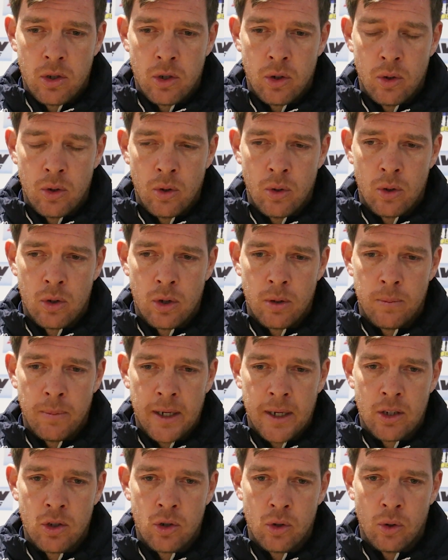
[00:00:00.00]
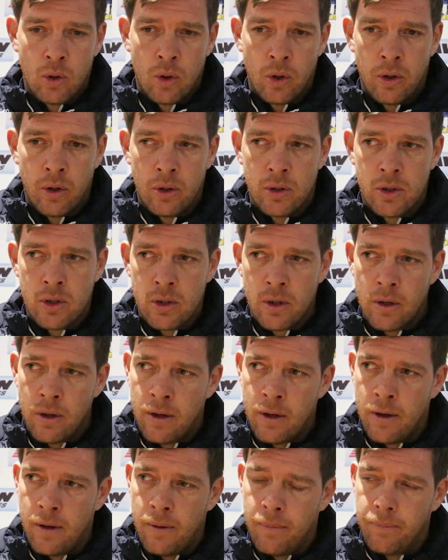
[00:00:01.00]
make sure
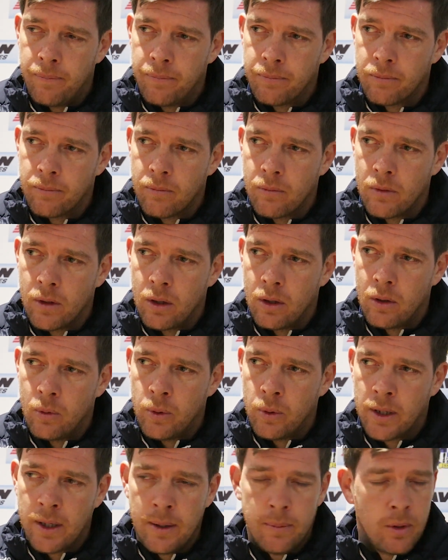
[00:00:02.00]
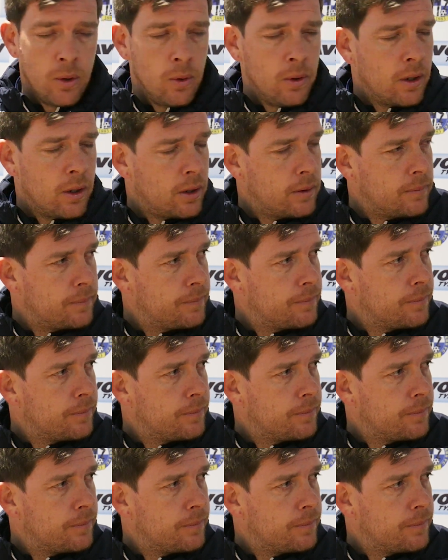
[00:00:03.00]
that we keep doing that.